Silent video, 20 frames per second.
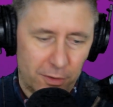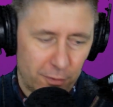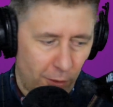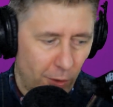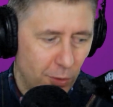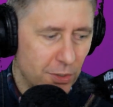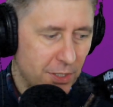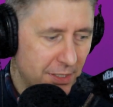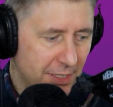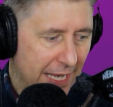
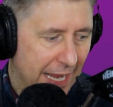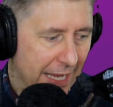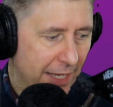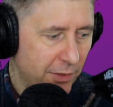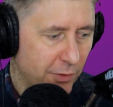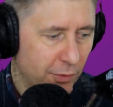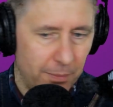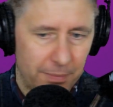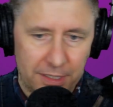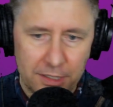throws a
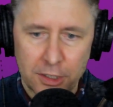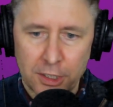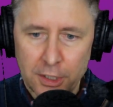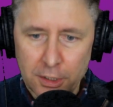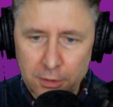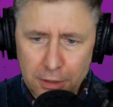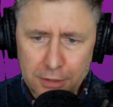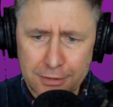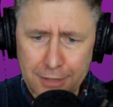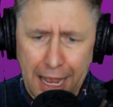tantrum and
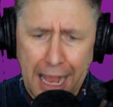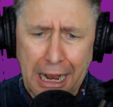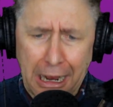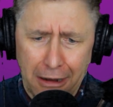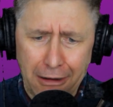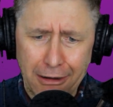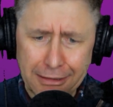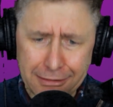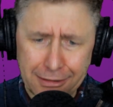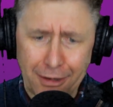it's not
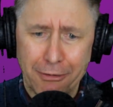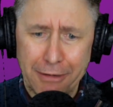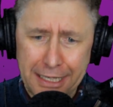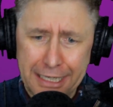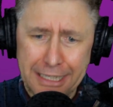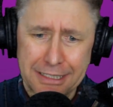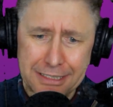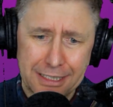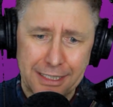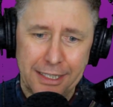going so
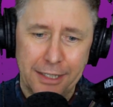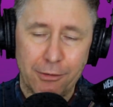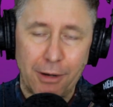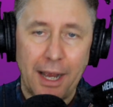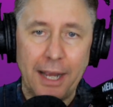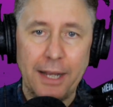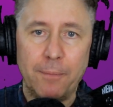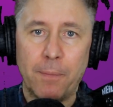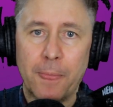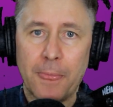easily,
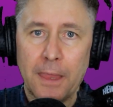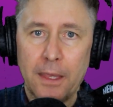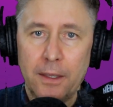right?